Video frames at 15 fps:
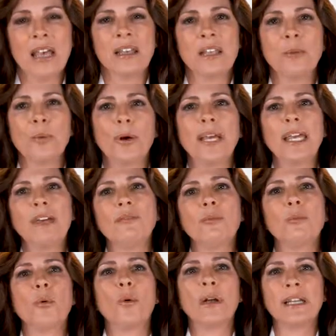The break even
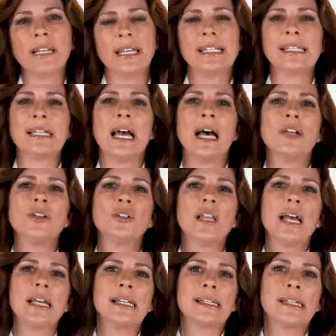point is an
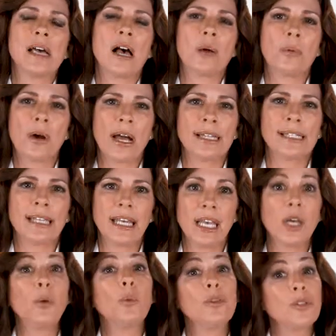underlying stock price
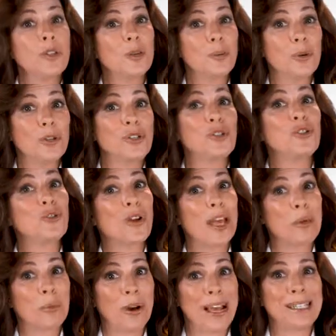equal to the put
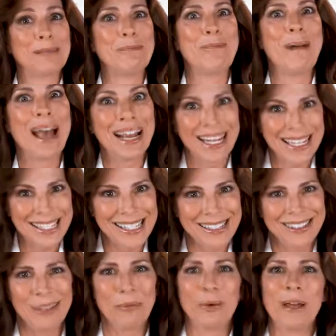strike price minus
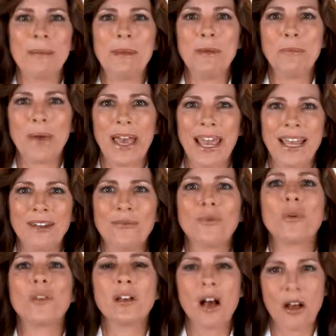the premium paid
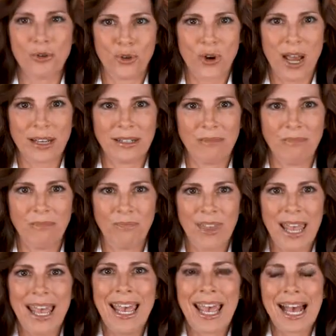for the contract.
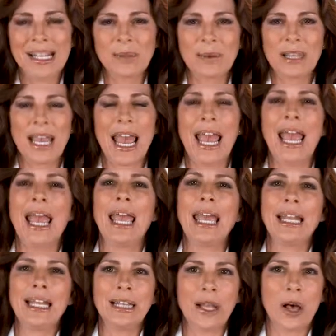As with
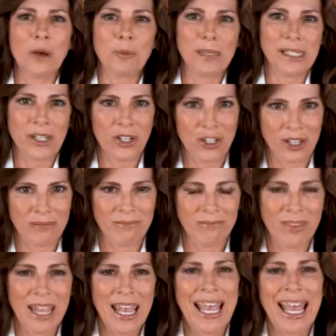any long position,
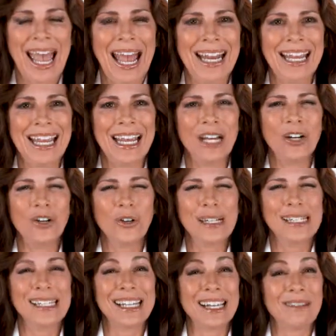an
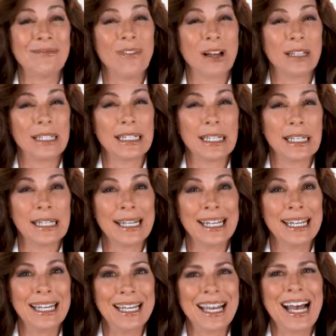increase in
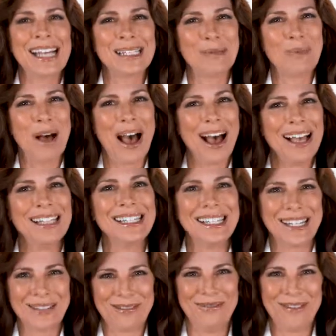volatility has a
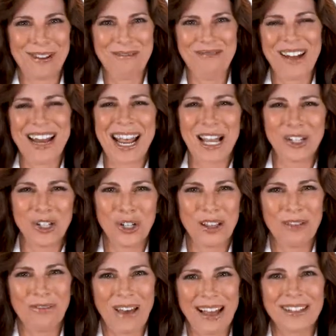positive financial
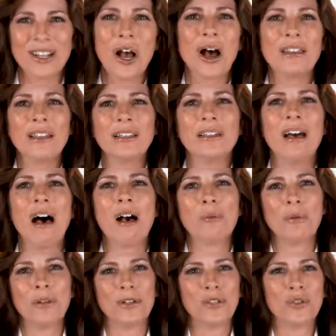effect on the long
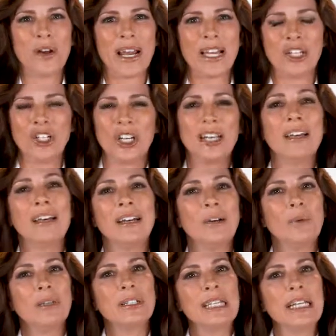put strategy,
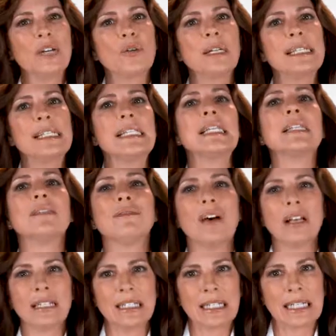while decreasing the
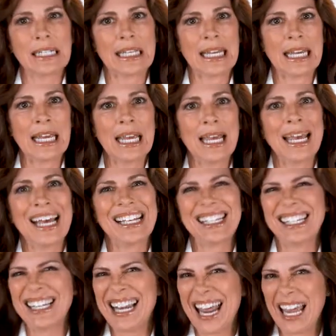volatility has
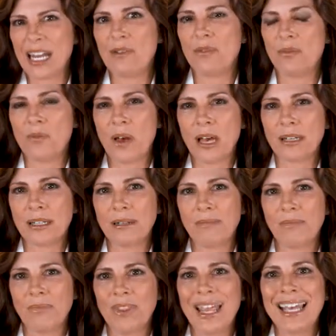a negative effect.
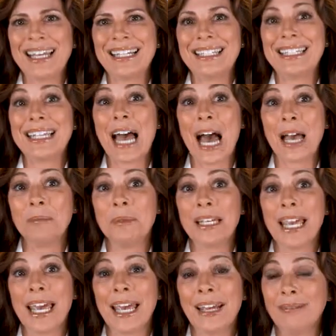Time
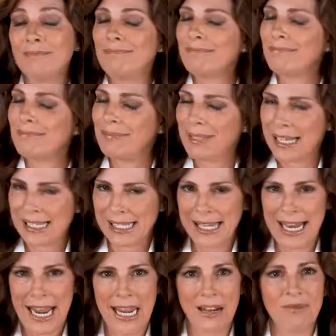decay has a
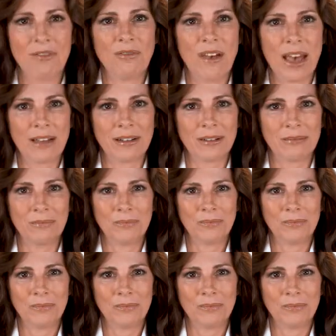negative effect.